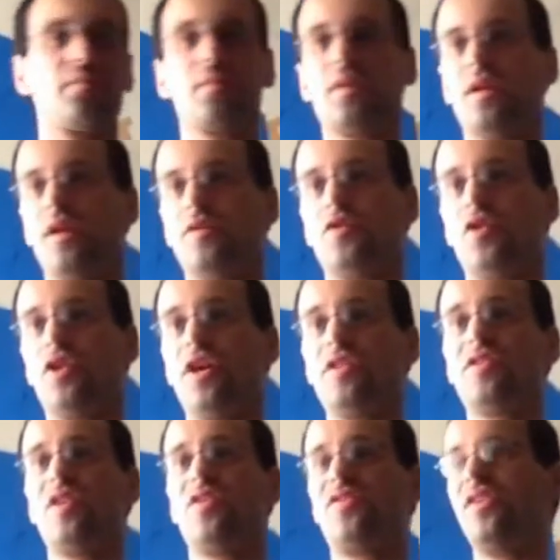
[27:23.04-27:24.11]
tempers, you
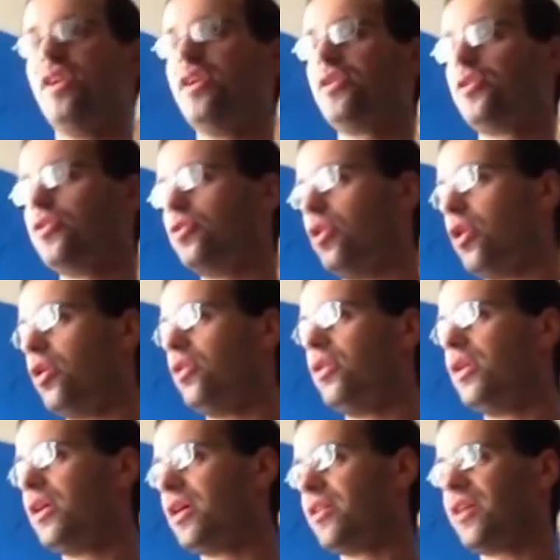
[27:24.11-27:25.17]
know that kind of.
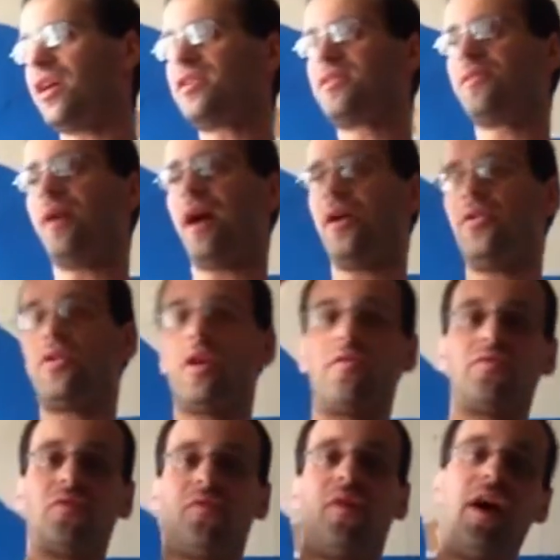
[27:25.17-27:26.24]
So
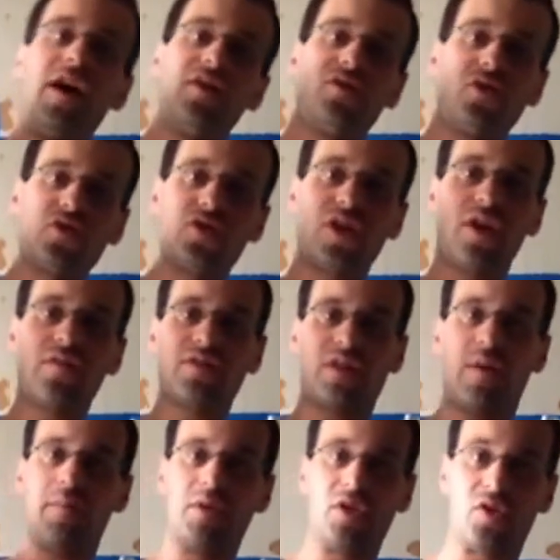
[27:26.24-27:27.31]
that's the thing, you
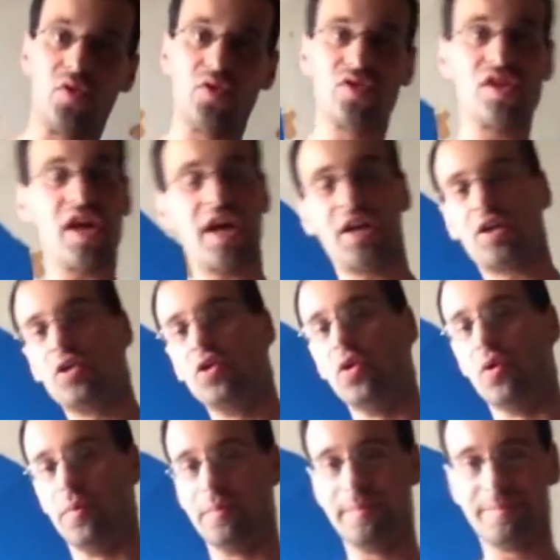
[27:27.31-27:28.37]
know. That's why you
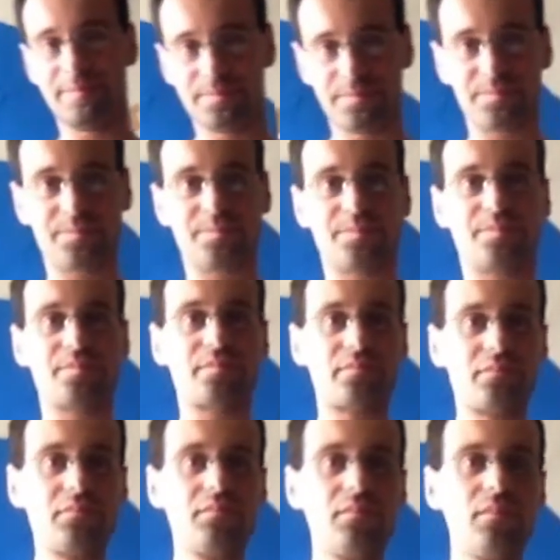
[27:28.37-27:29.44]
have to find yourself
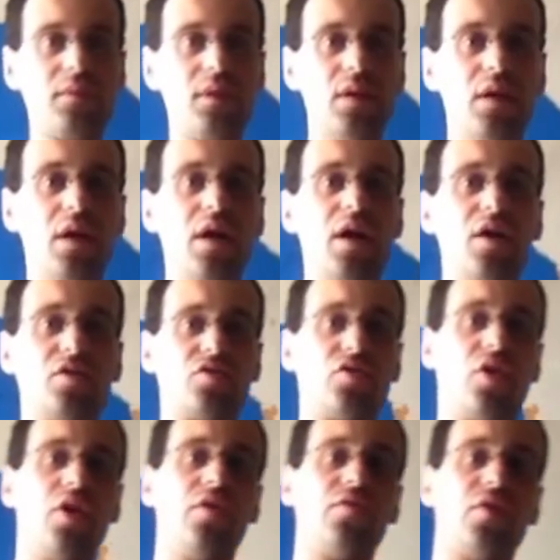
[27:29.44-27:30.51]
somebody who's like
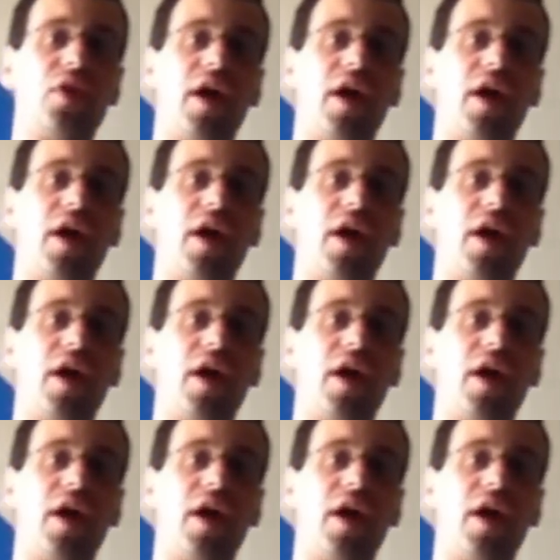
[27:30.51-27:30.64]
you.